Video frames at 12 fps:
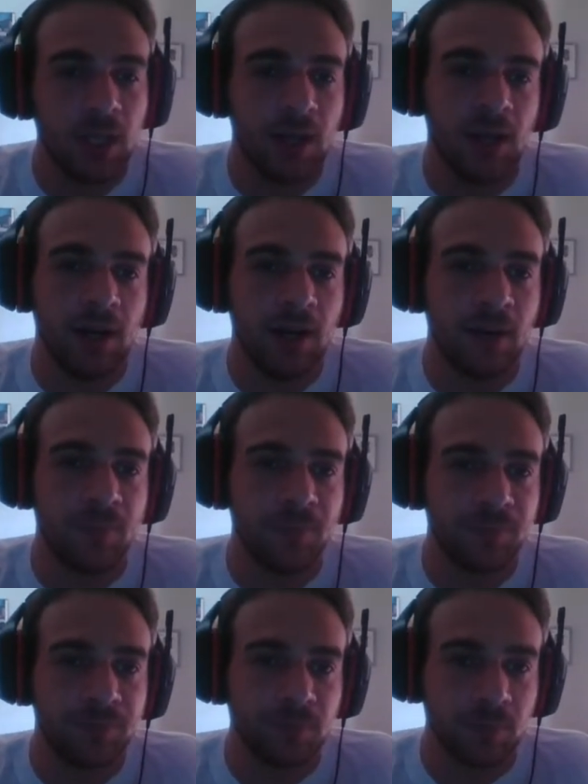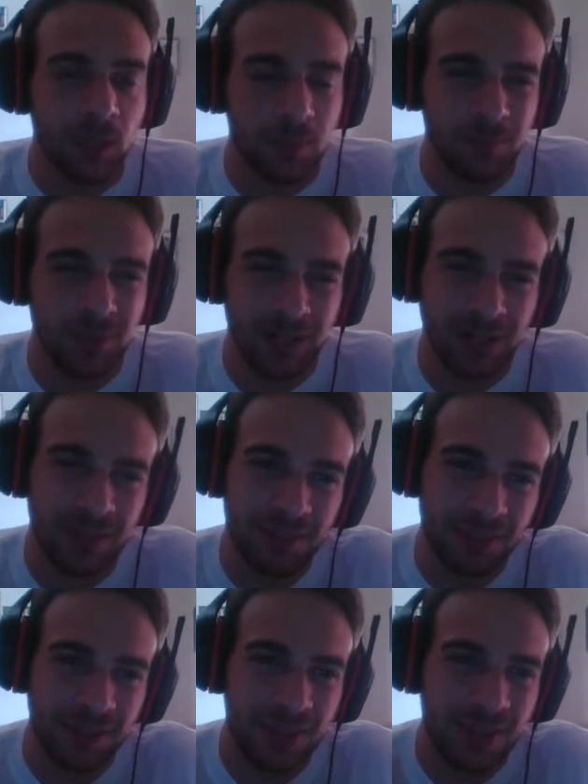But I
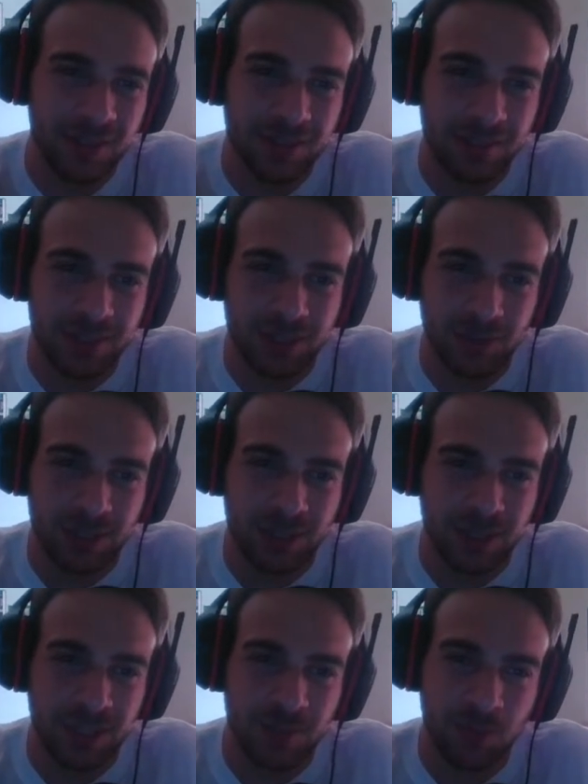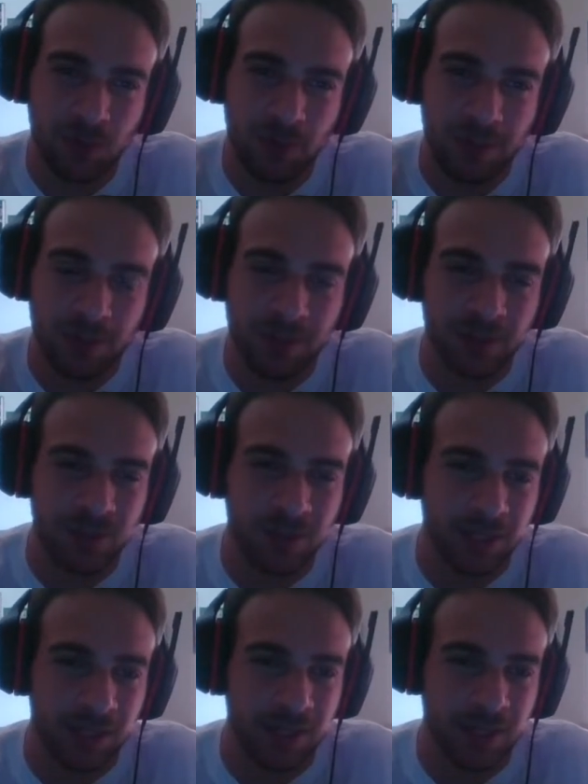think this is probably better
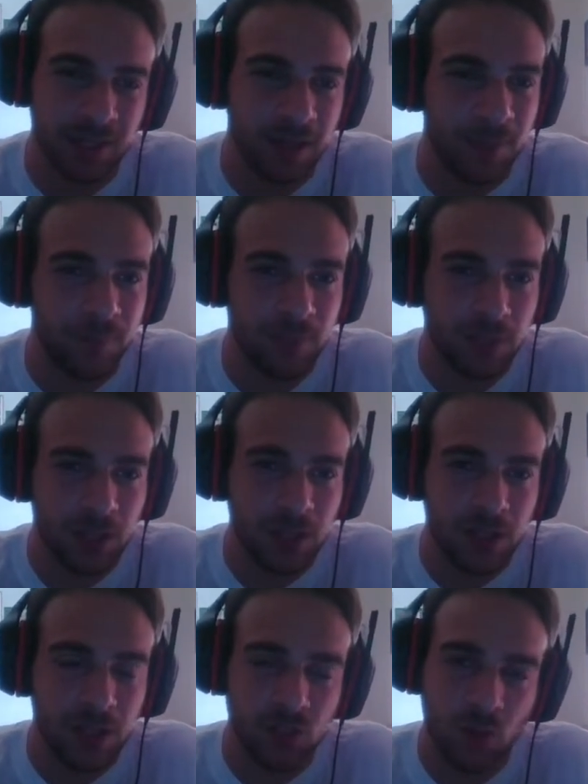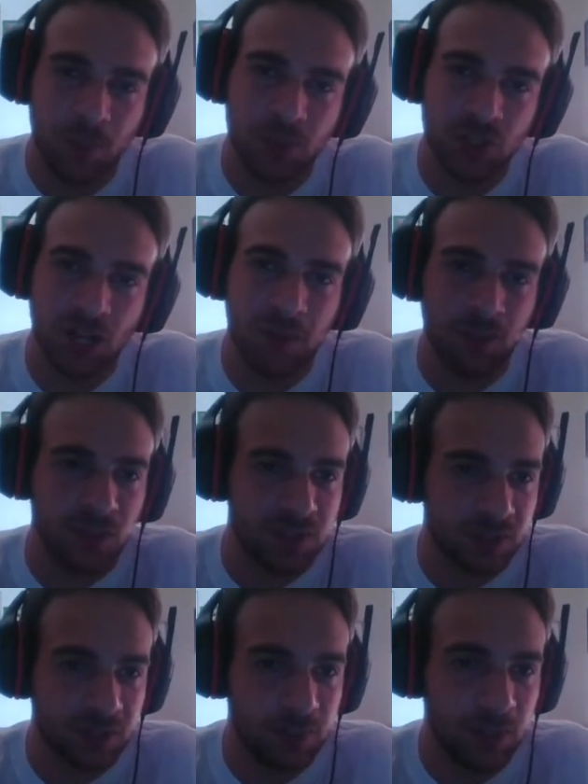in Stompy Shell,
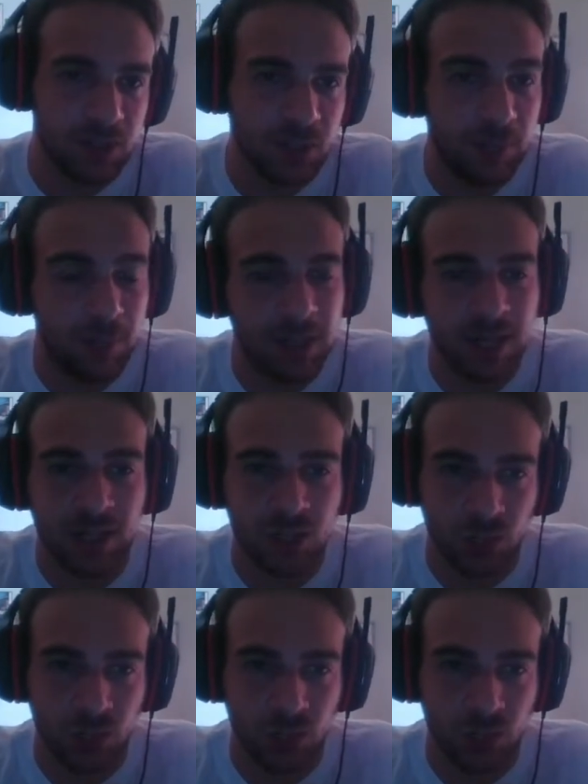because you can play an Ancient